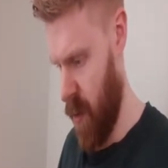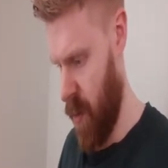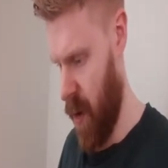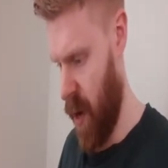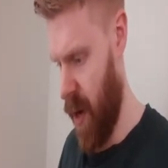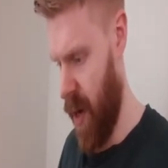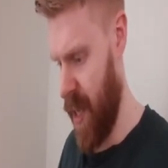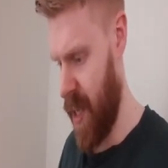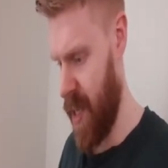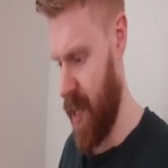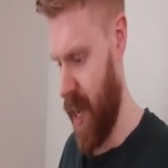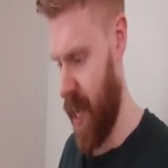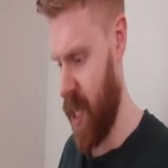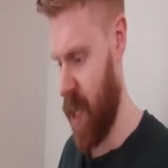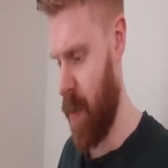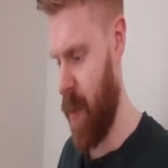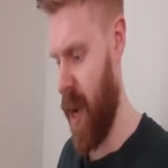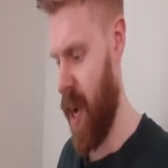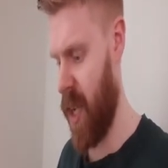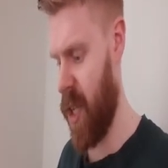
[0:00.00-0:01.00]
Unless that's
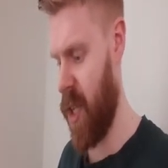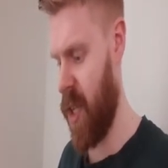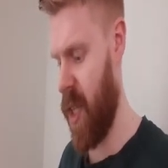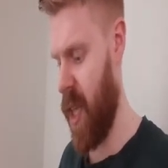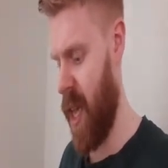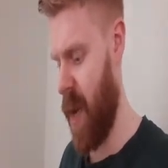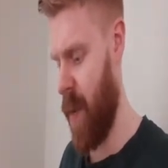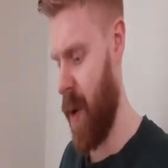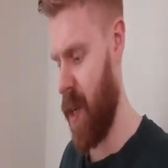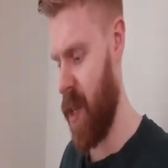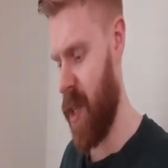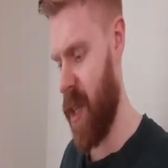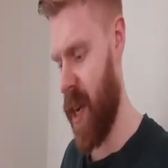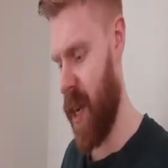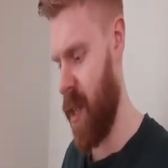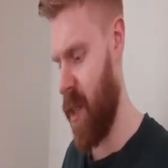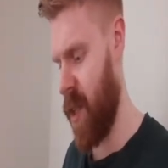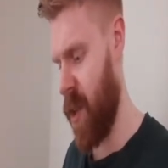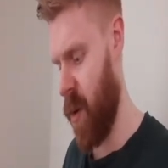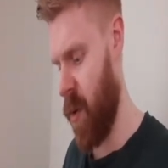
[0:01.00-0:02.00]
a patch there, but
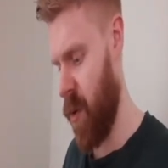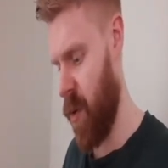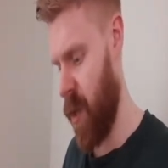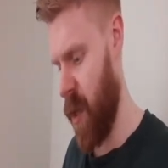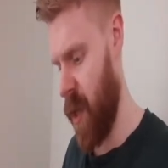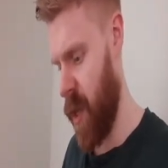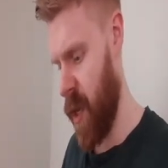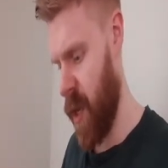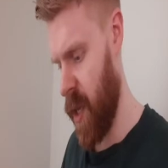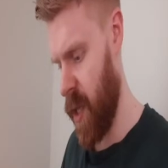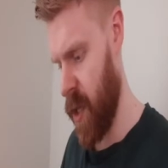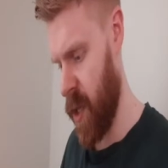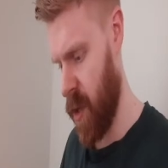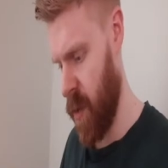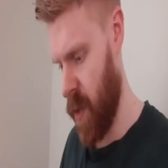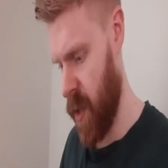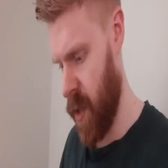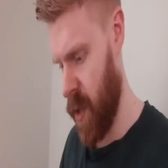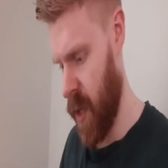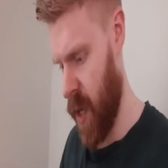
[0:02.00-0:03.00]
I don't think it is, because it
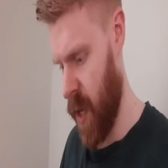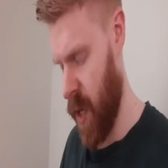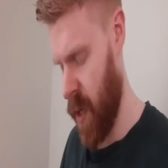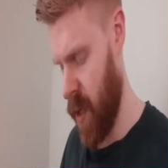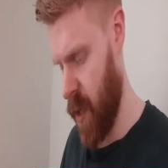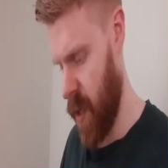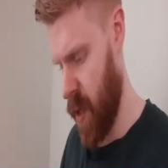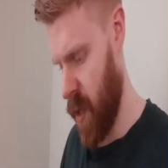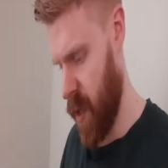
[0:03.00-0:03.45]
would say.